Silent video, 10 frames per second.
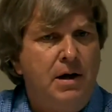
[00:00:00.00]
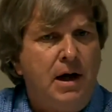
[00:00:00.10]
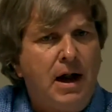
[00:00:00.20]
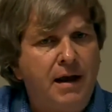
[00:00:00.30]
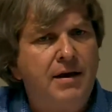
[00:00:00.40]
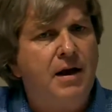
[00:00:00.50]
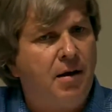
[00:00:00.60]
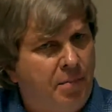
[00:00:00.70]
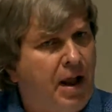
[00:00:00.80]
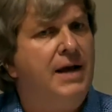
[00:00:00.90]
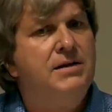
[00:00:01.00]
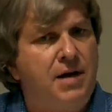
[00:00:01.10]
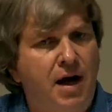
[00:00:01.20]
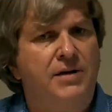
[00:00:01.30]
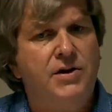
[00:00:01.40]
And I think it applies
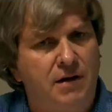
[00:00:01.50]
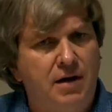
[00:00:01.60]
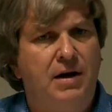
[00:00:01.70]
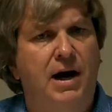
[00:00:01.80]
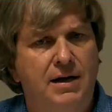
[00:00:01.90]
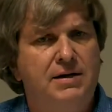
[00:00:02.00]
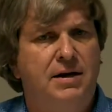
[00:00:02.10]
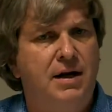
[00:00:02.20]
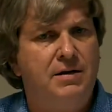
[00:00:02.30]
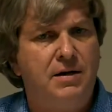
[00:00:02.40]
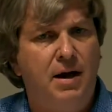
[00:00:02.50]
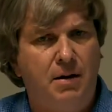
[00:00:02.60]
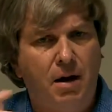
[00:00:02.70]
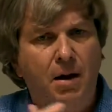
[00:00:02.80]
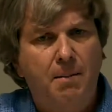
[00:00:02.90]
to us in the United States.
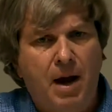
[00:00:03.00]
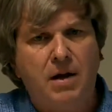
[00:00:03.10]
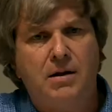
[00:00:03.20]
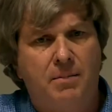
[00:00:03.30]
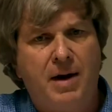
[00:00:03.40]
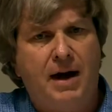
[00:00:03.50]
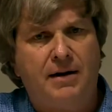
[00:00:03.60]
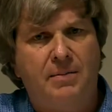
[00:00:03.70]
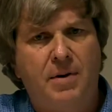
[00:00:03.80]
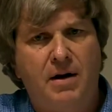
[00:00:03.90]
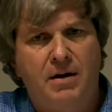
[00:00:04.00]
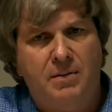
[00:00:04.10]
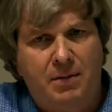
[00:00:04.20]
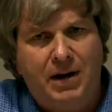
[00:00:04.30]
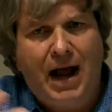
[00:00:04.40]
And Michael unpacked it better than
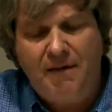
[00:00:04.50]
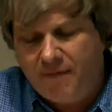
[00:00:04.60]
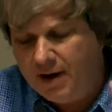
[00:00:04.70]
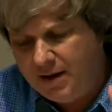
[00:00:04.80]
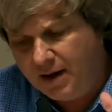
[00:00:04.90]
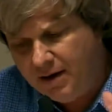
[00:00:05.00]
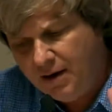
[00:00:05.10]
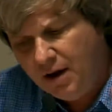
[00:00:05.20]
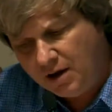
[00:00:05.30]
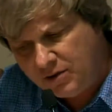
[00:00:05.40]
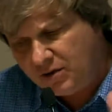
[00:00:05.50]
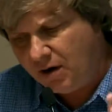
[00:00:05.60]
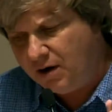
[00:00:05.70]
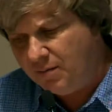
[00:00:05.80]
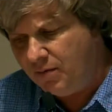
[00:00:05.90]
me. But I find that a
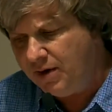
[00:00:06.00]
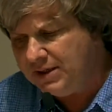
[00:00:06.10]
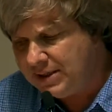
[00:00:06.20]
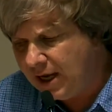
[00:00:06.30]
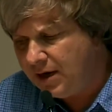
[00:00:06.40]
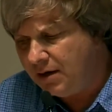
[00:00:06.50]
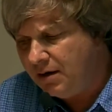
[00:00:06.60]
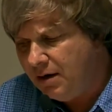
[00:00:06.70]
starting point. Second,